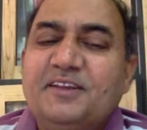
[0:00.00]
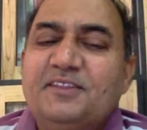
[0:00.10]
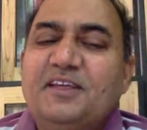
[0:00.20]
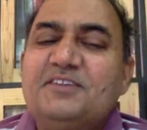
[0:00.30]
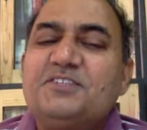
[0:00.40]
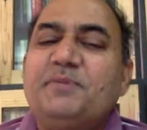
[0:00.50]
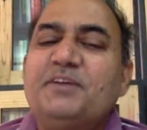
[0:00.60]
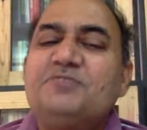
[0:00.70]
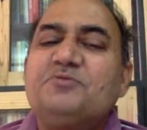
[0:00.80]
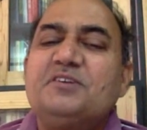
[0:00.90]
There is space
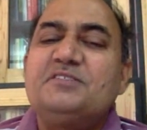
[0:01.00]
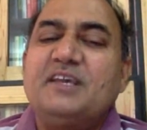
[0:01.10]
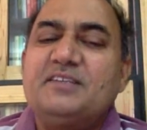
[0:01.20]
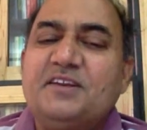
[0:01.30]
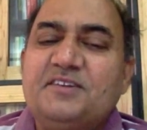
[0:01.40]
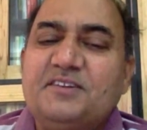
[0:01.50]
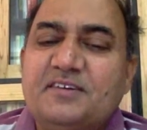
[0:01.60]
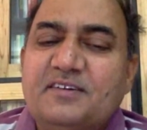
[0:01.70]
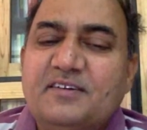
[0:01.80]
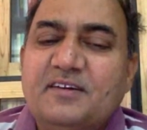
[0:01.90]
to criticize Gettier.
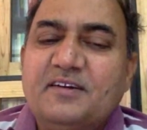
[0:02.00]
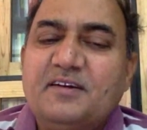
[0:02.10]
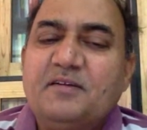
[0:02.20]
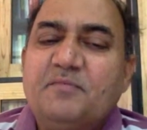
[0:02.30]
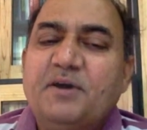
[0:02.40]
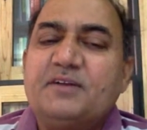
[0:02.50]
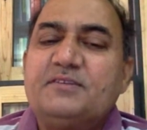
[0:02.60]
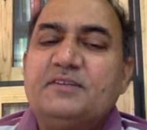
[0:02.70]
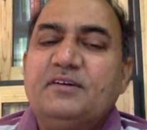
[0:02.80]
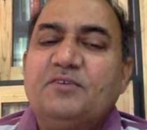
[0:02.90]
But
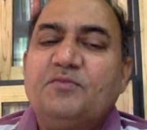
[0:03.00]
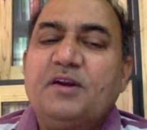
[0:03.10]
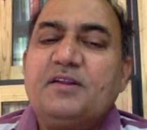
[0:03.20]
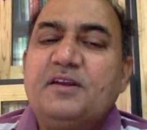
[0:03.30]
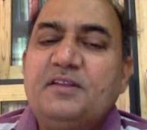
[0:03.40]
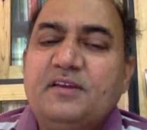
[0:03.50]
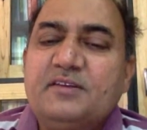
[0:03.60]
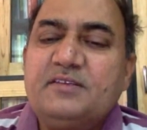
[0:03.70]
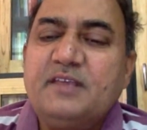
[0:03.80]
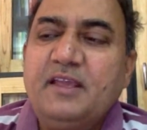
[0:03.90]
what Gettier
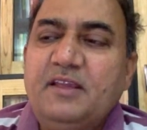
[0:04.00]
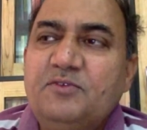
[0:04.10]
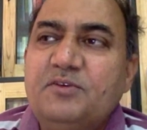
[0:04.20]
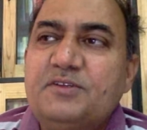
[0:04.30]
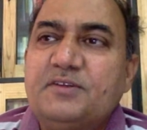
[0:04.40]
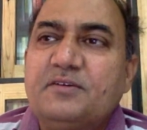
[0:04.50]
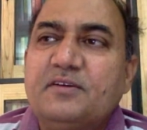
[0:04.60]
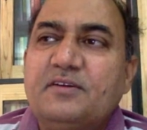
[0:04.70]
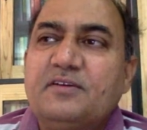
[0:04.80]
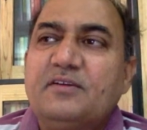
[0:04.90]
is saying, you listen.
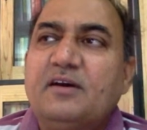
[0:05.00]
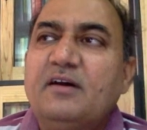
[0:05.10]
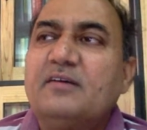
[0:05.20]
Huh?